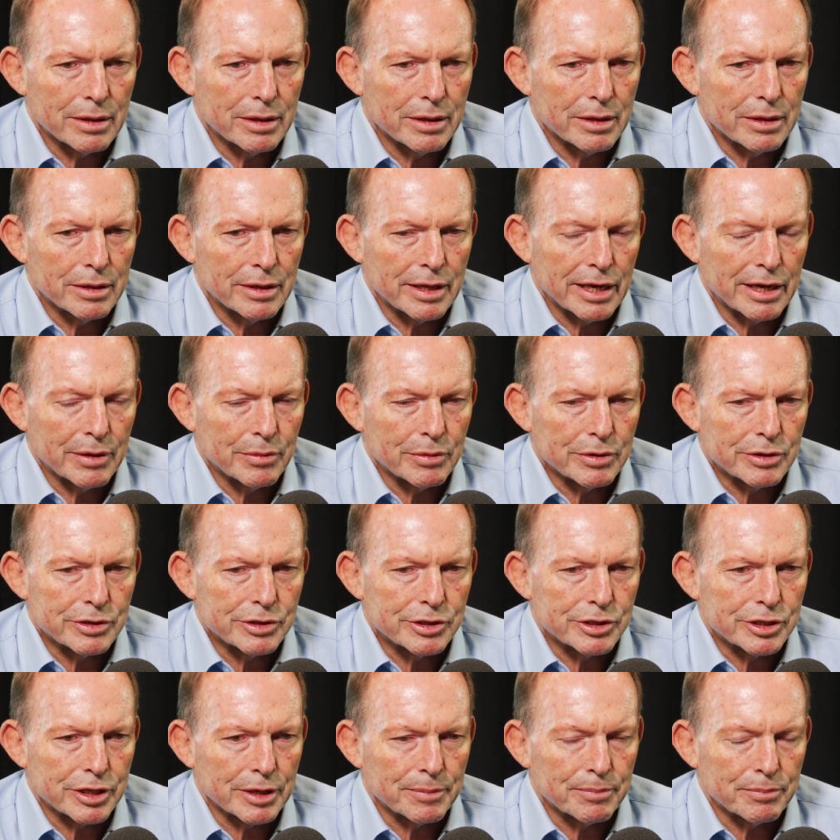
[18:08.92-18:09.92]
There
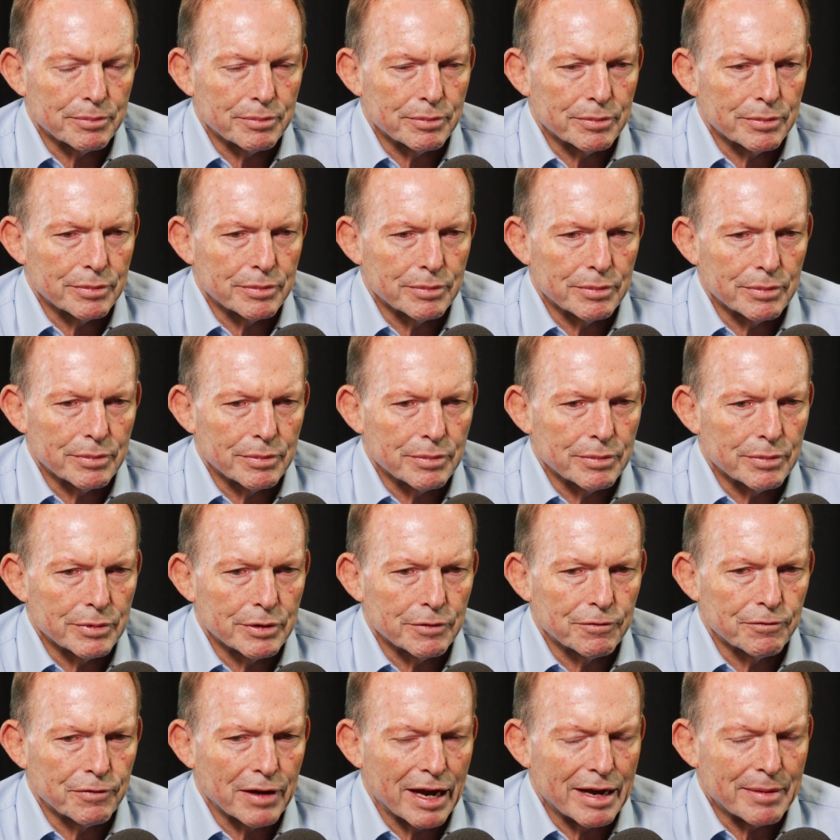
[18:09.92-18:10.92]
was
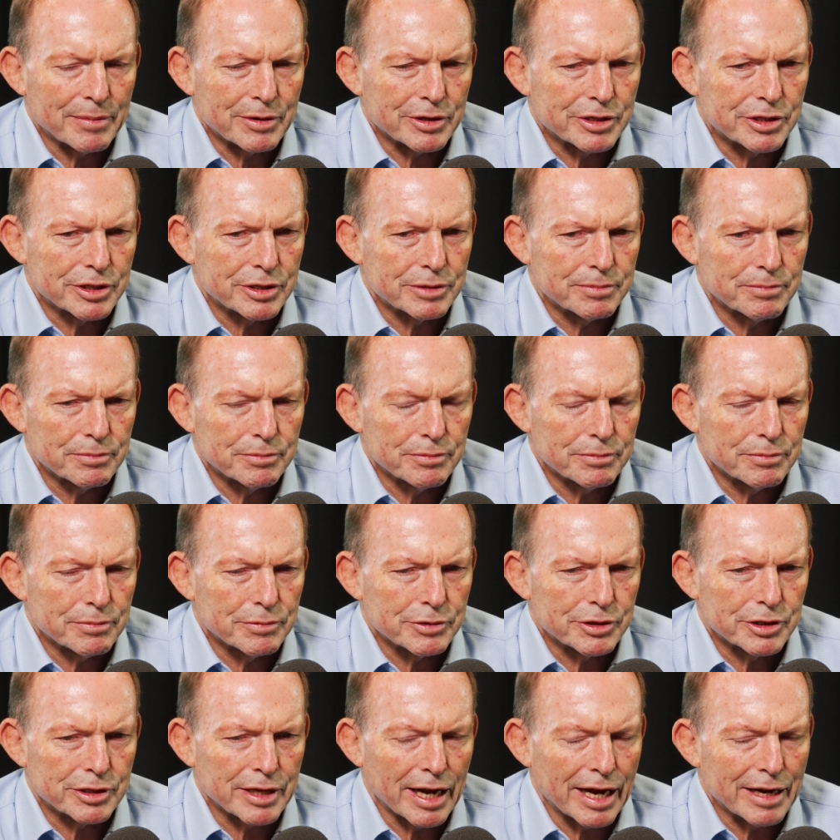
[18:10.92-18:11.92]
the famous
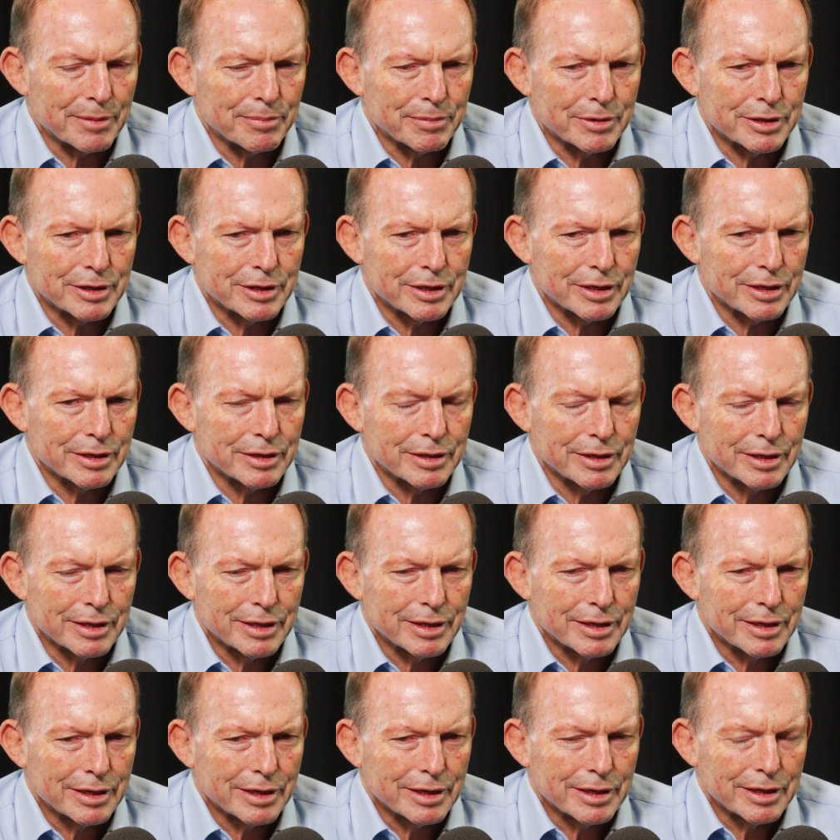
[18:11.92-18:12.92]
statement, and
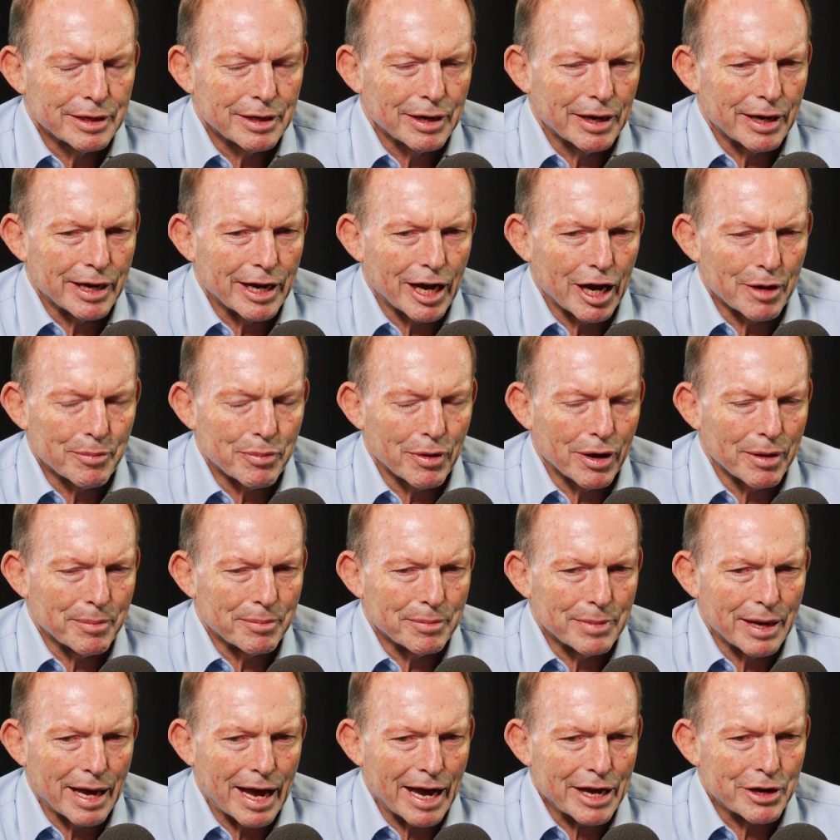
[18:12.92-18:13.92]
I hope
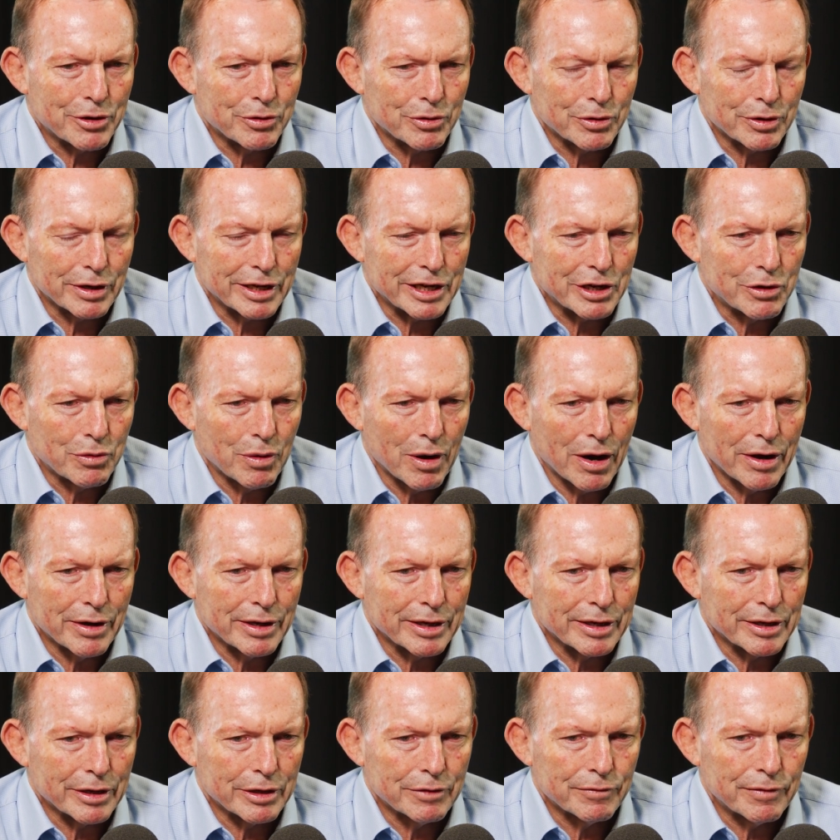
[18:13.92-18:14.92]
I'm accurately
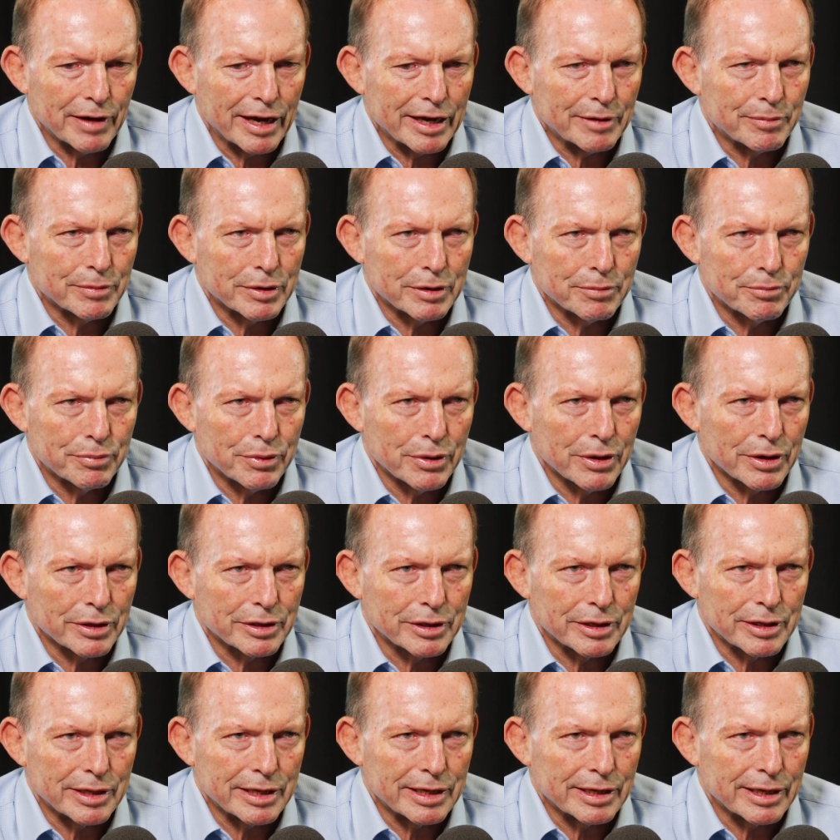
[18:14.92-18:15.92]
quoting it, of Edmund Burke
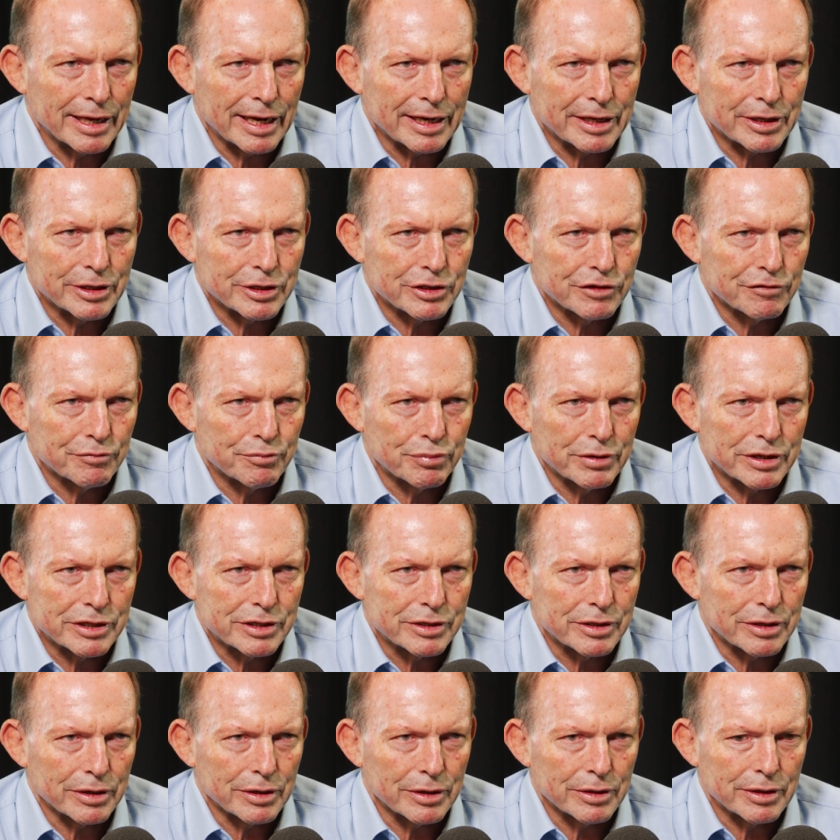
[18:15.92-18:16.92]
to the electors of
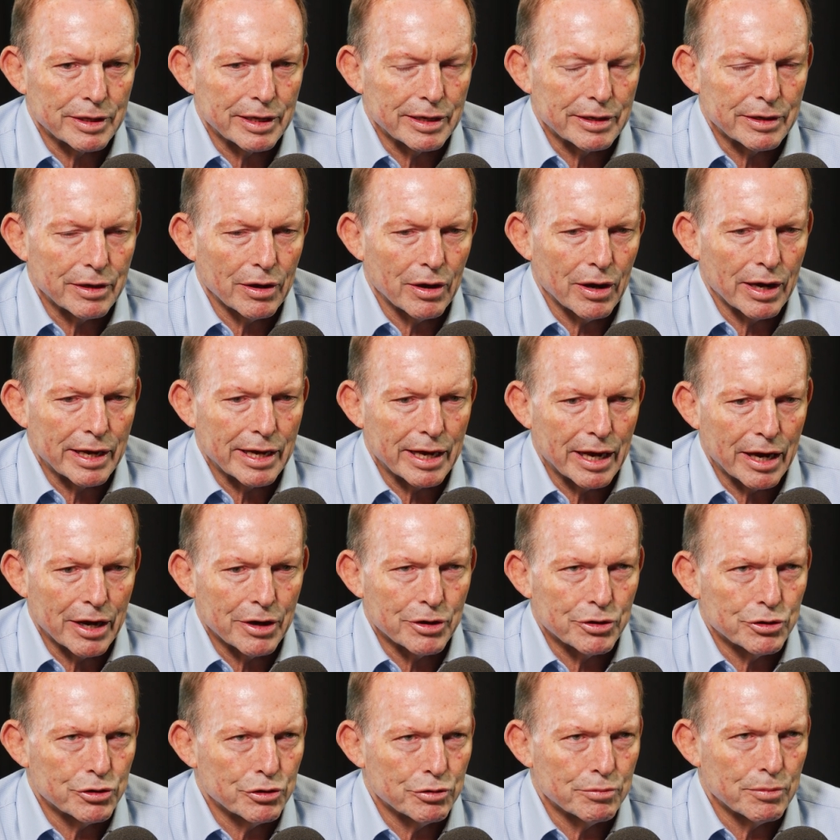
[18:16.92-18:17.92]
Bristol, that I owe
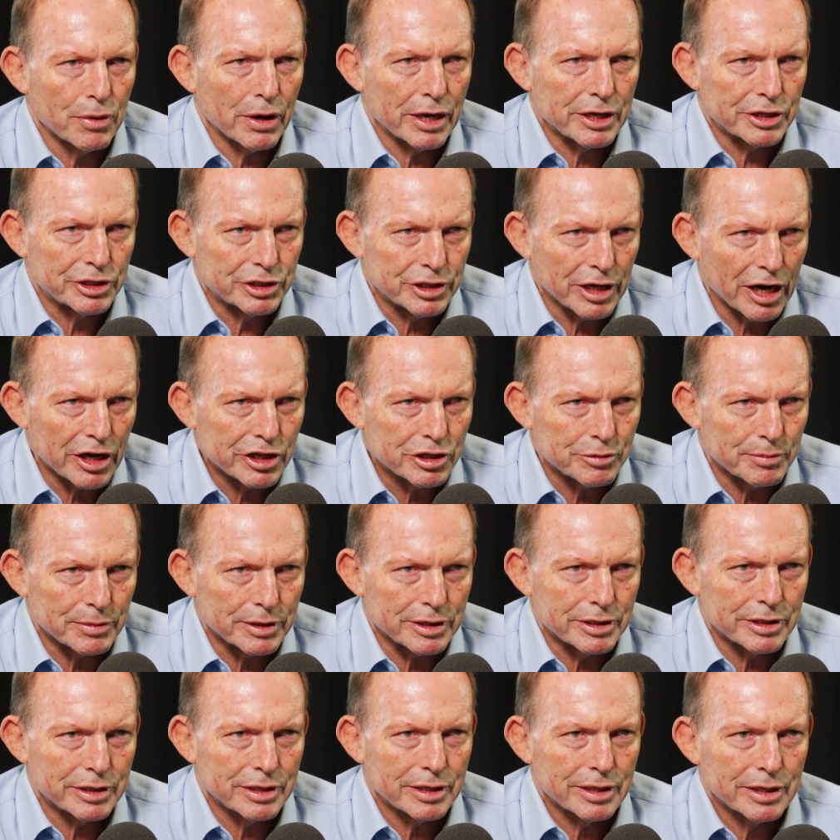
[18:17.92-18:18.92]
you my
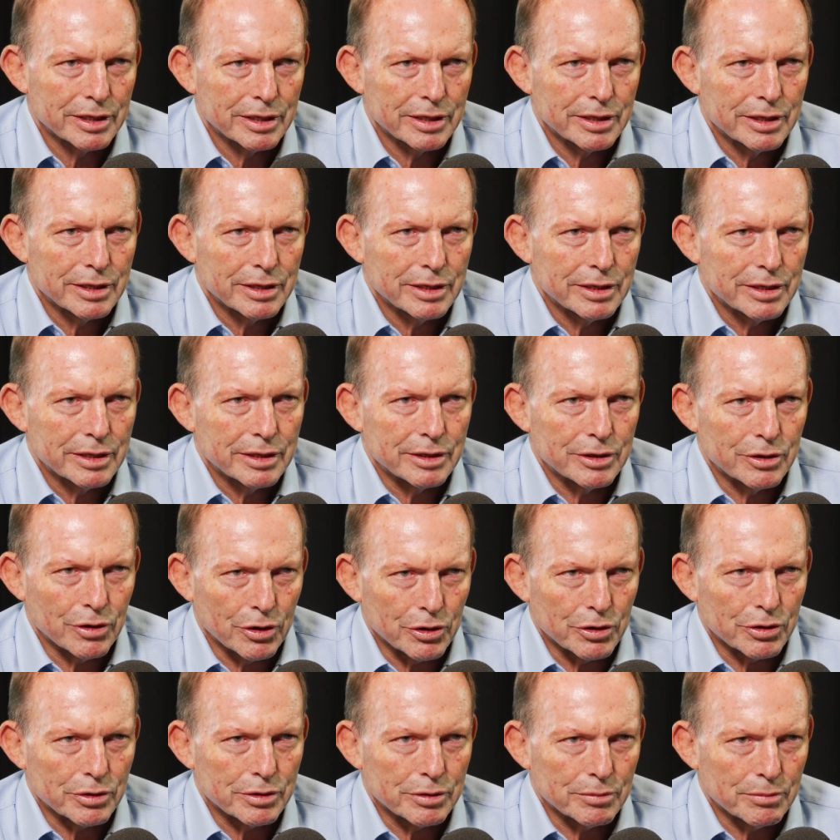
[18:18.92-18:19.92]
judgment,
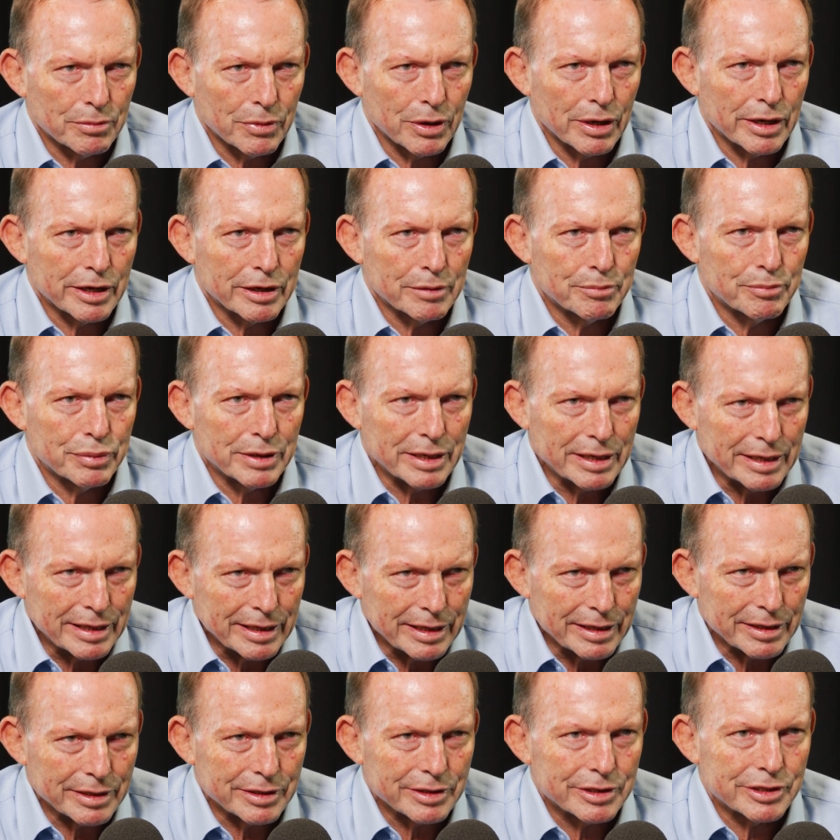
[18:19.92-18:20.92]
not my
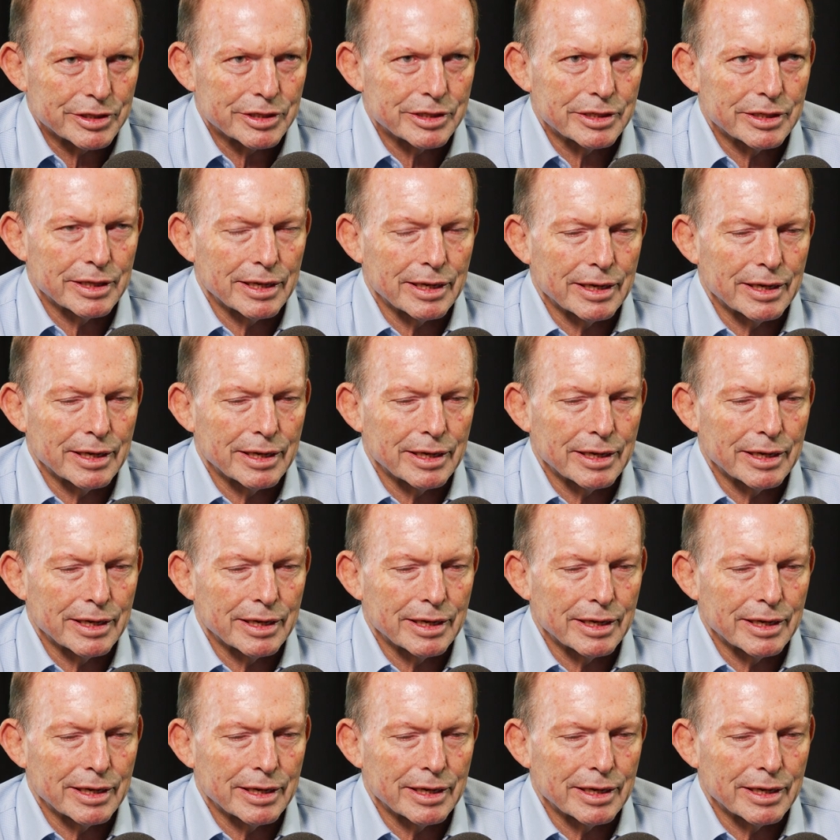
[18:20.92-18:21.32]
obedience.